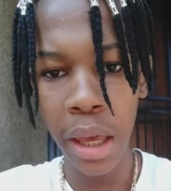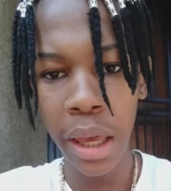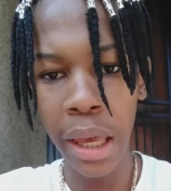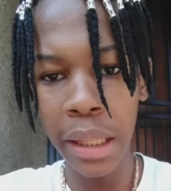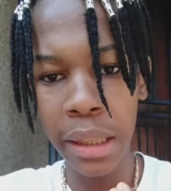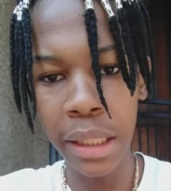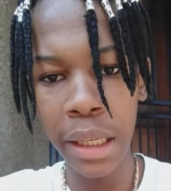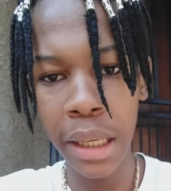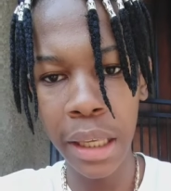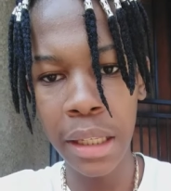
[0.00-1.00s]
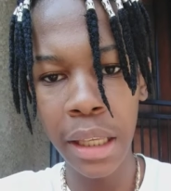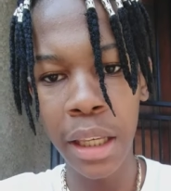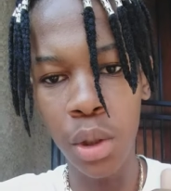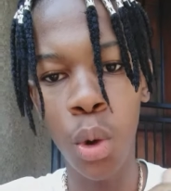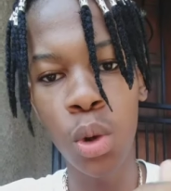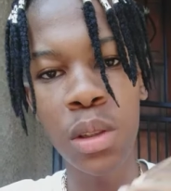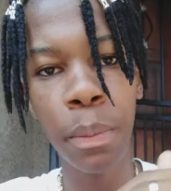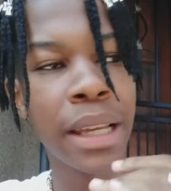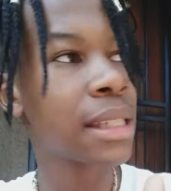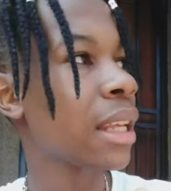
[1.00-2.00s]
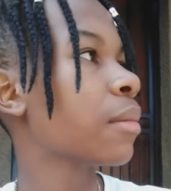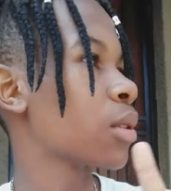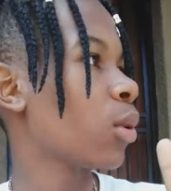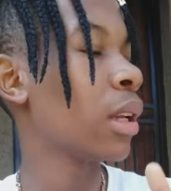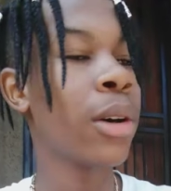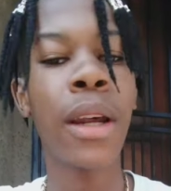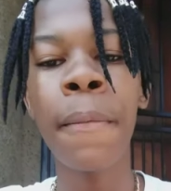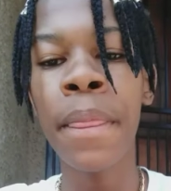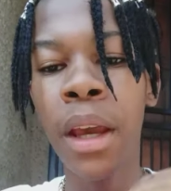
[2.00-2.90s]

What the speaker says: and then it goes by steps. Ola, ola.